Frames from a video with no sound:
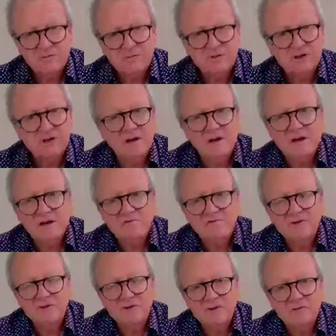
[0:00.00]
I would
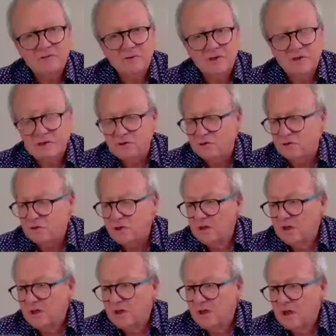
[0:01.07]
love to do with you.
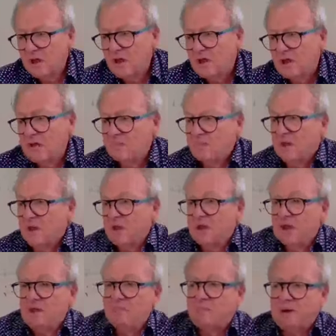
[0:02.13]

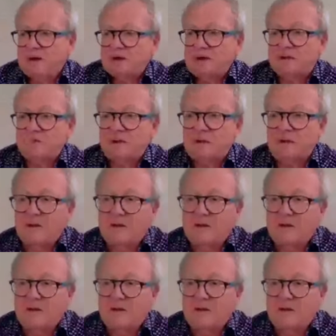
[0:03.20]
But